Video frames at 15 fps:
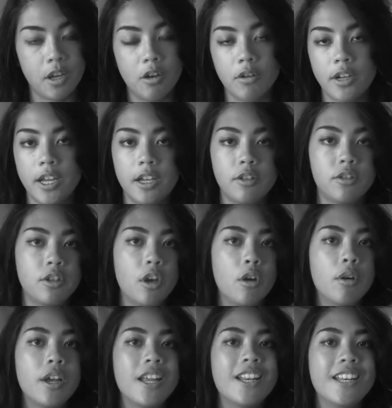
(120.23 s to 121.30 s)
Okay,
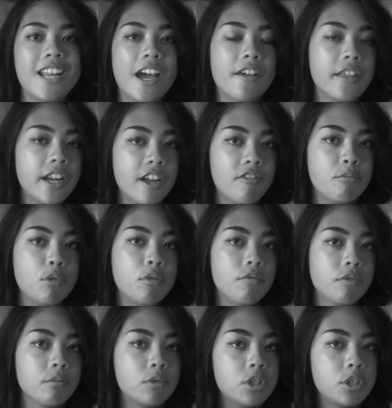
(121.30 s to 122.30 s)
so now that I've moved from